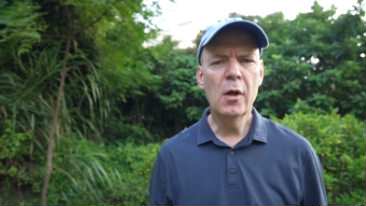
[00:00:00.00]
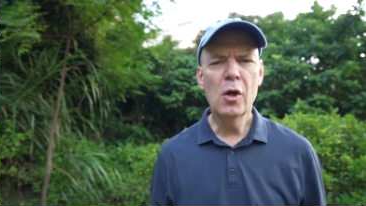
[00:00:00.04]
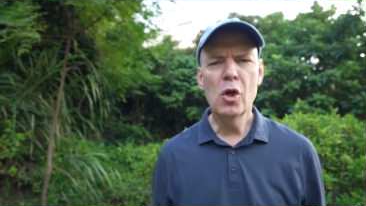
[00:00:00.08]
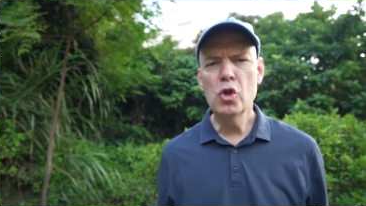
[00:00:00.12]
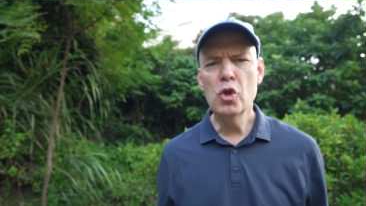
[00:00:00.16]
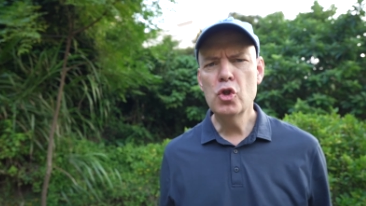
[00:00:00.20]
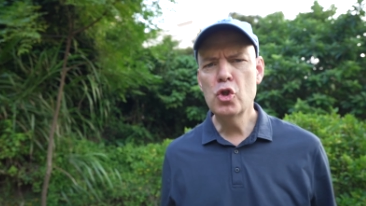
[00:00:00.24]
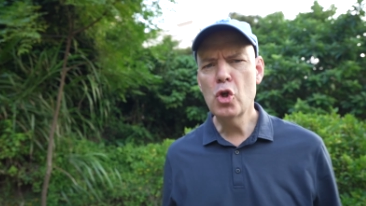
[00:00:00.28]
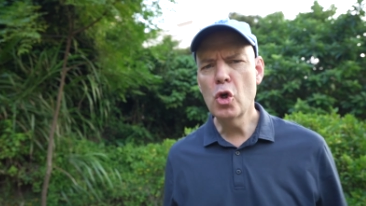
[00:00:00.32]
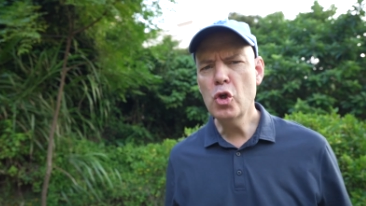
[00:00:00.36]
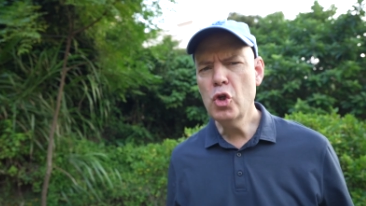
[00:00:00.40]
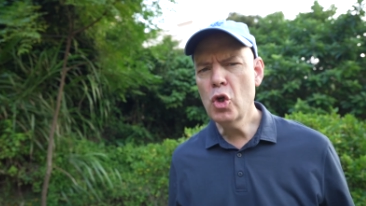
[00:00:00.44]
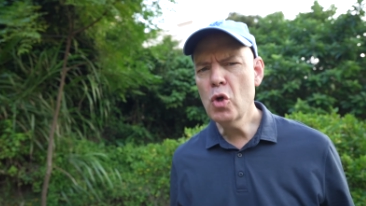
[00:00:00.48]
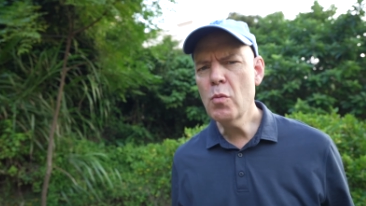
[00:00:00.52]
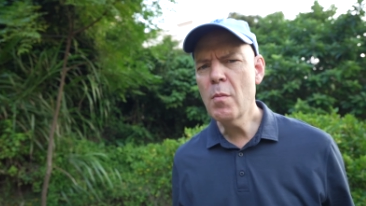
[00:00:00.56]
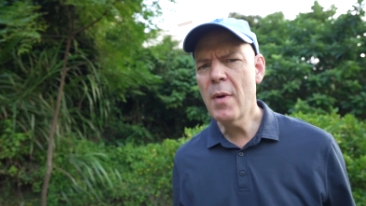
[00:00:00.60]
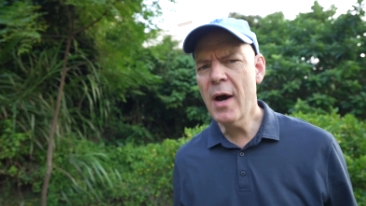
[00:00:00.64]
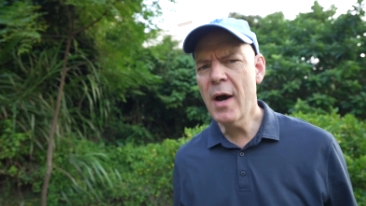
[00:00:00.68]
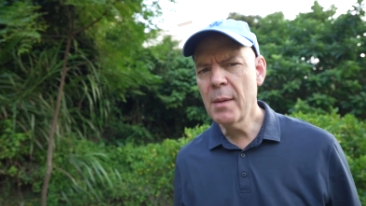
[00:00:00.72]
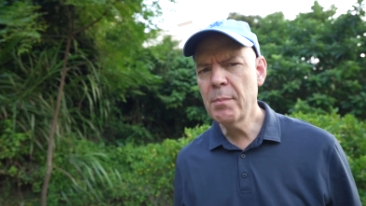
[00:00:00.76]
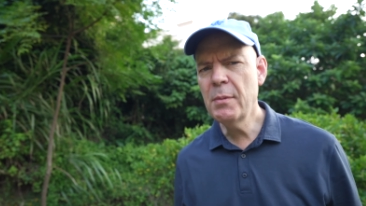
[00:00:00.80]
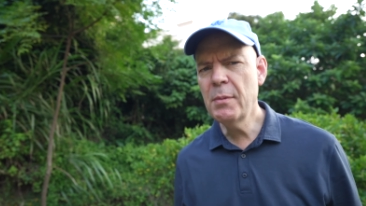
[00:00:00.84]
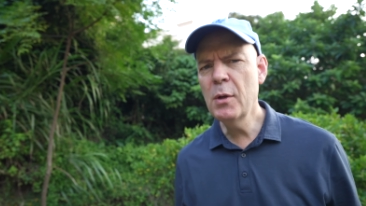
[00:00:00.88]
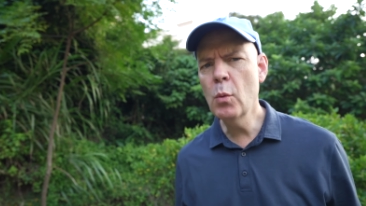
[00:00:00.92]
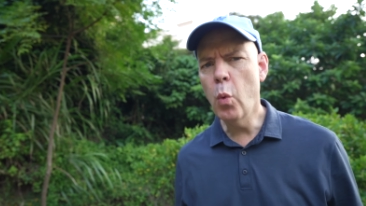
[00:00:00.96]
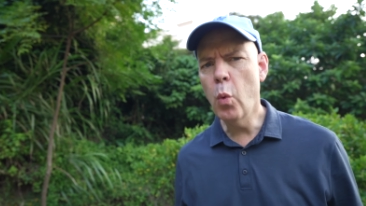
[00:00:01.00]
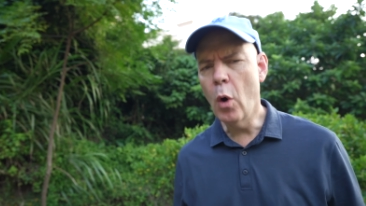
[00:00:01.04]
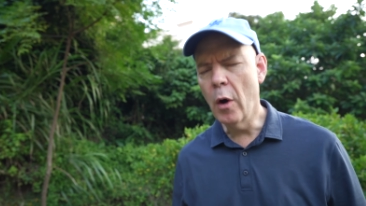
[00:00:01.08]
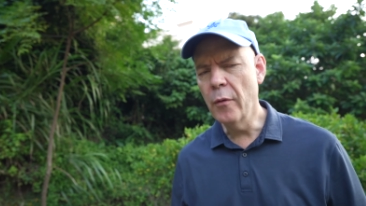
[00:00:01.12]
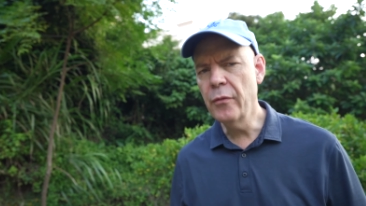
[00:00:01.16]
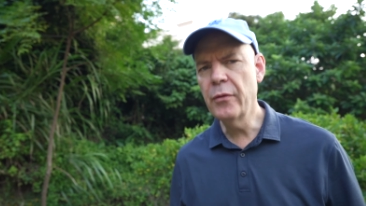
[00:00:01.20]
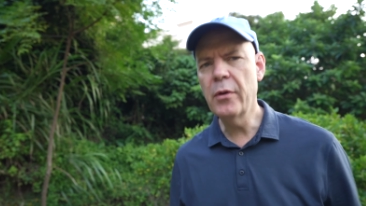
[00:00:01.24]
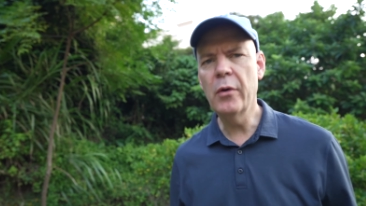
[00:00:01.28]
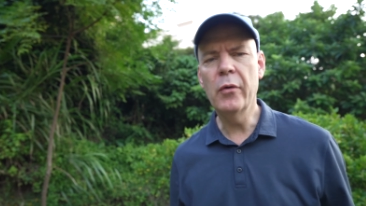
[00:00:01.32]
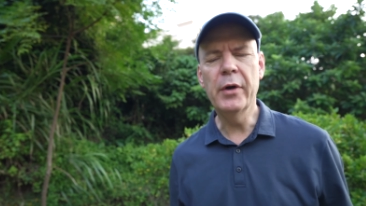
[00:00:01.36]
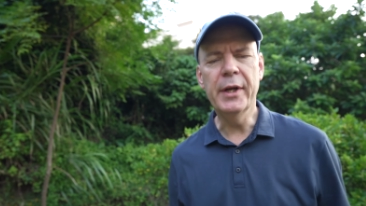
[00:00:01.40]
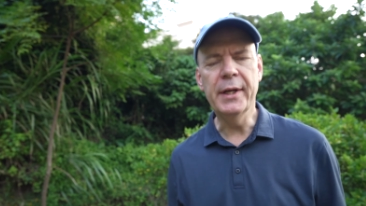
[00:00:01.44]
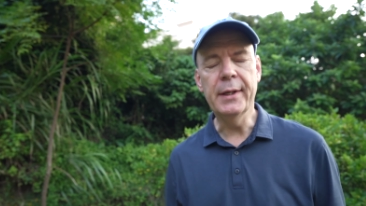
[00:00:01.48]
So you might be
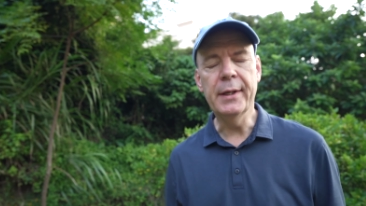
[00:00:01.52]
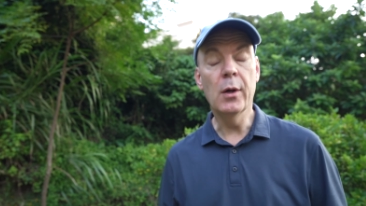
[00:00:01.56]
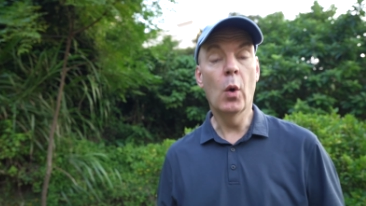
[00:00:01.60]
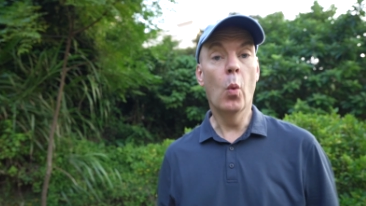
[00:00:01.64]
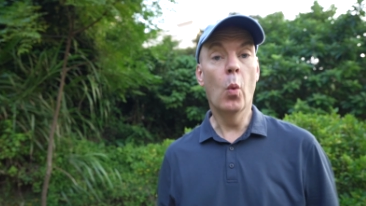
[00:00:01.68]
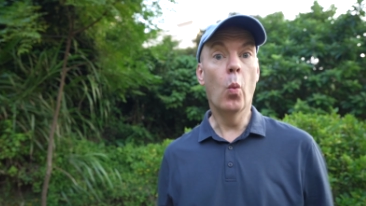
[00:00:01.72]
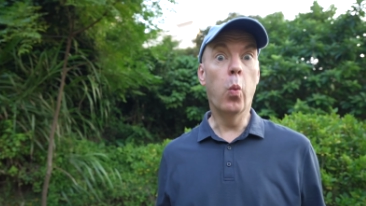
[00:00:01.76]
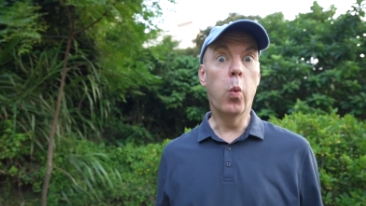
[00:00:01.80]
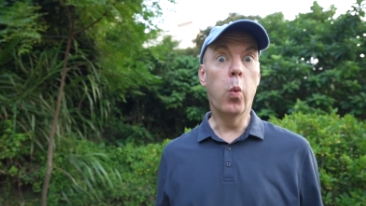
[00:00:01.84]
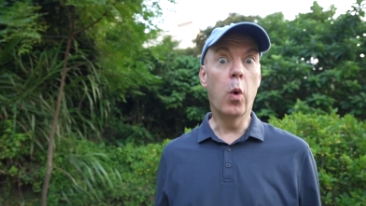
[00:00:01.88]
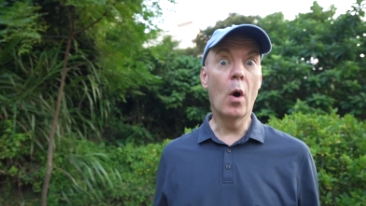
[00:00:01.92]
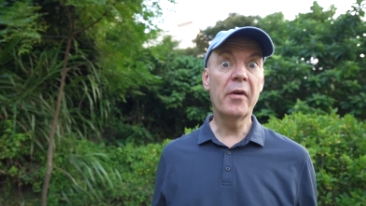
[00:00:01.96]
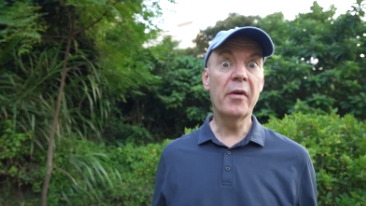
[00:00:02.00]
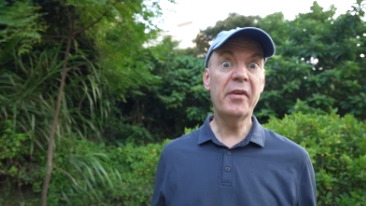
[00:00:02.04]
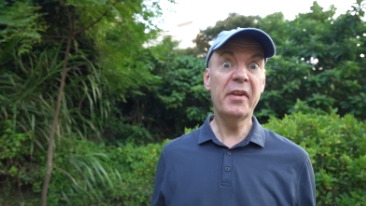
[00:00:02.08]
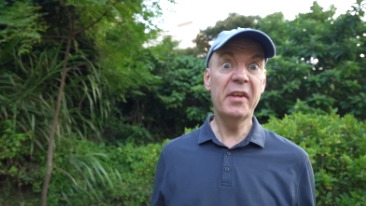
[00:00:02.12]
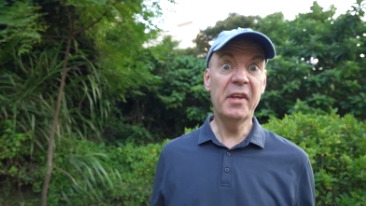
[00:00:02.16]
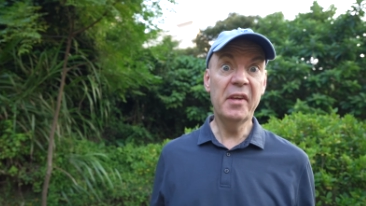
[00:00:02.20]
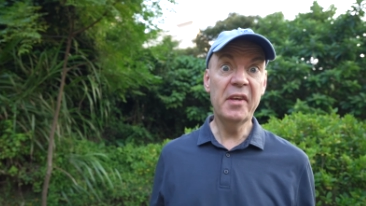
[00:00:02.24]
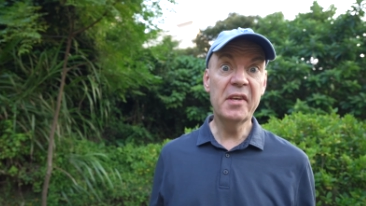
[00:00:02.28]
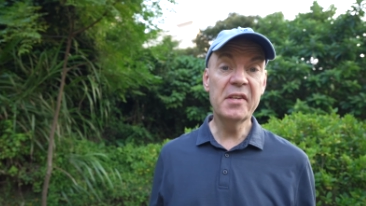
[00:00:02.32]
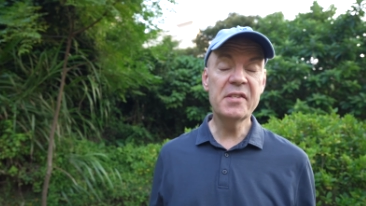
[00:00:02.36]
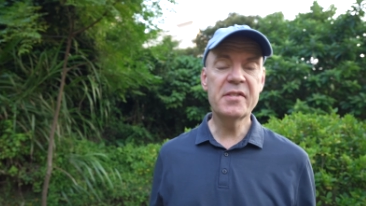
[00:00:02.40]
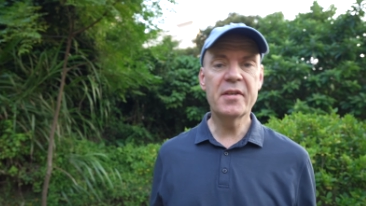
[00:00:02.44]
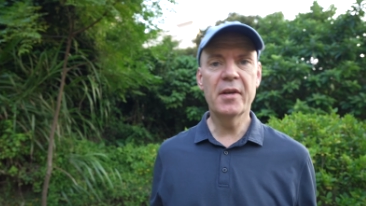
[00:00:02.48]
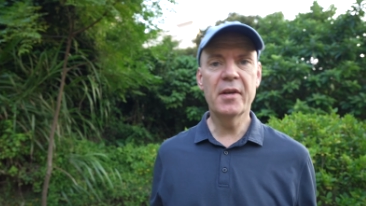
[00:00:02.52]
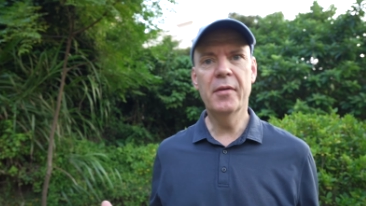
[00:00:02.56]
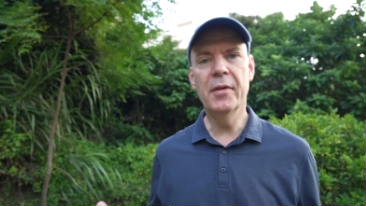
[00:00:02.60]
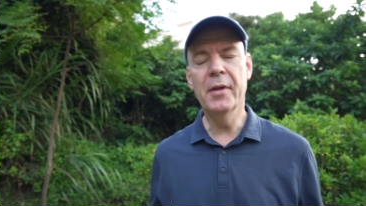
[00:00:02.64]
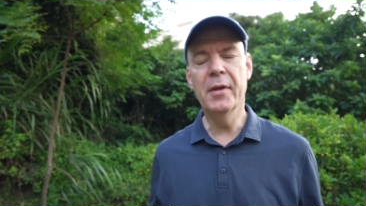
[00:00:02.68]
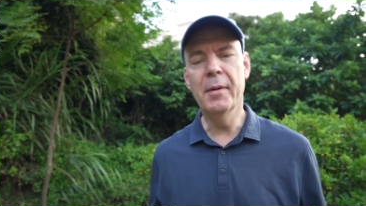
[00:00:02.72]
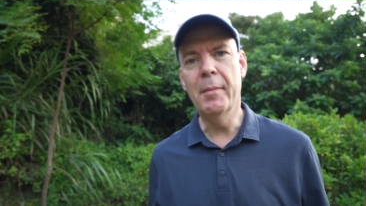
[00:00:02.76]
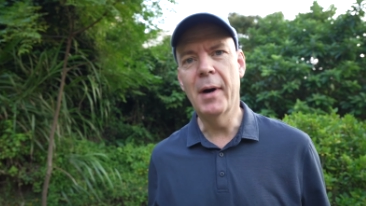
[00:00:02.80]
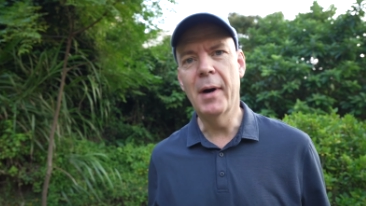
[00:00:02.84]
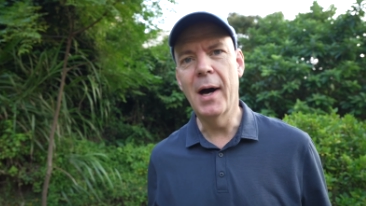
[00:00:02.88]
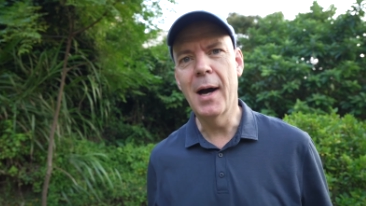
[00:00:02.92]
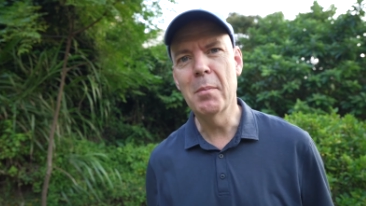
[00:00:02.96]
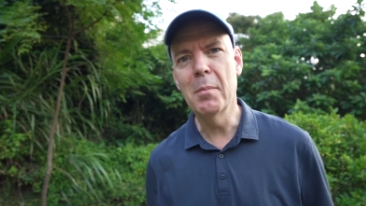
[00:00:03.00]
wondering, what is the
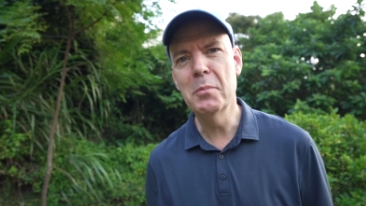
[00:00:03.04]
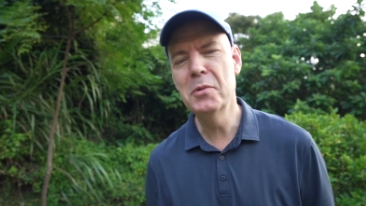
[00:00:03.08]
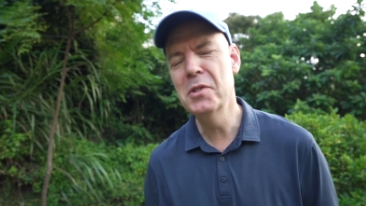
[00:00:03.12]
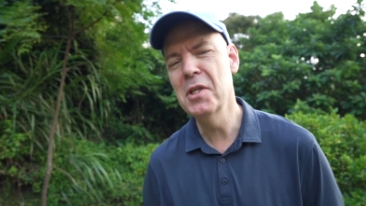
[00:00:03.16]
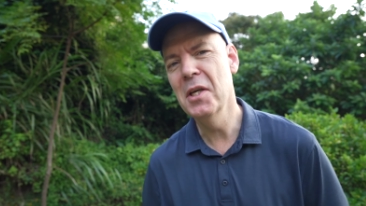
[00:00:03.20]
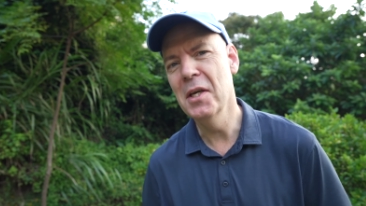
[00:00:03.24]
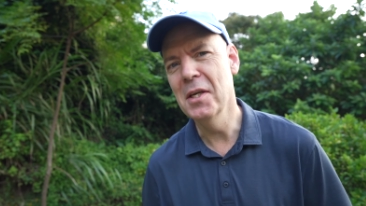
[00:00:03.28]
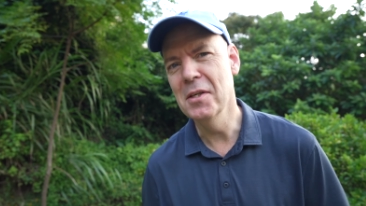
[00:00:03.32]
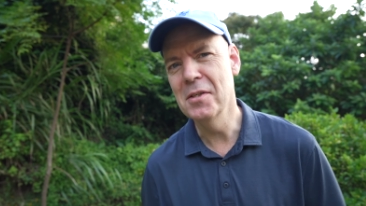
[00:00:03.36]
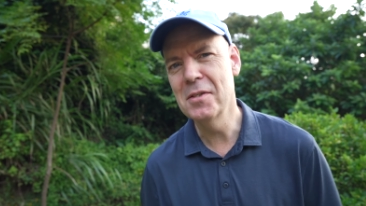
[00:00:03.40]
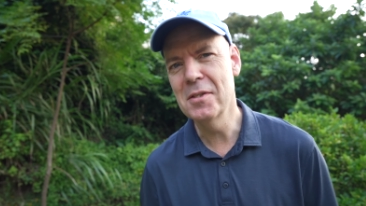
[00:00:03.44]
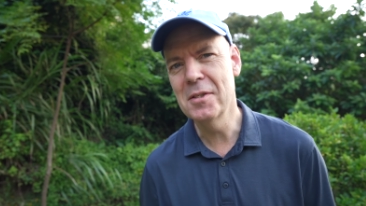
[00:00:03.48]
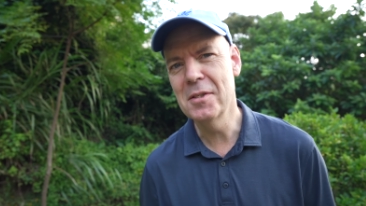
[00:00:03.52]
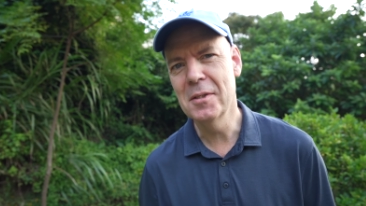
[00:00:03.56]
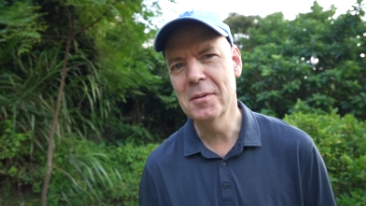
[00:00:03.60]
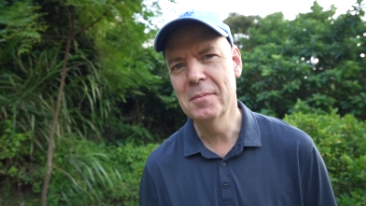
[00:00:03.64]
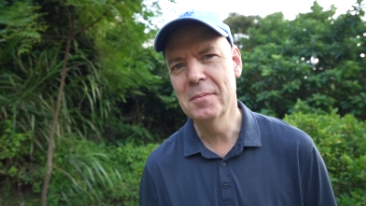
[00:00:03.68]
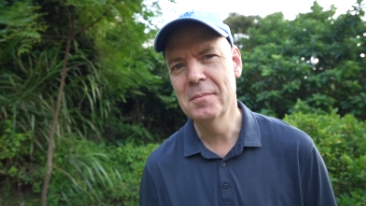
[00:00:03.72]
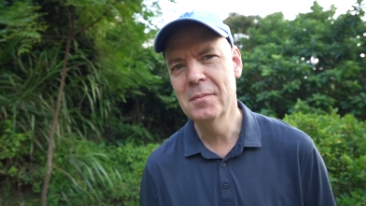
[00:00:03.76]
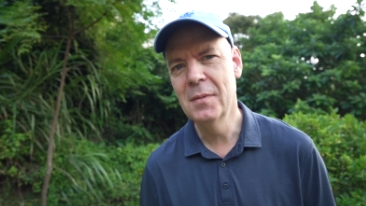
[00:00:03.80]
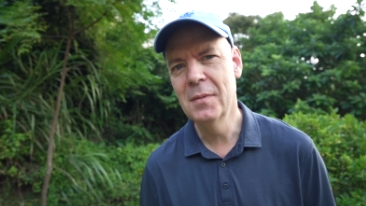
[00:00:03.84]
mom test?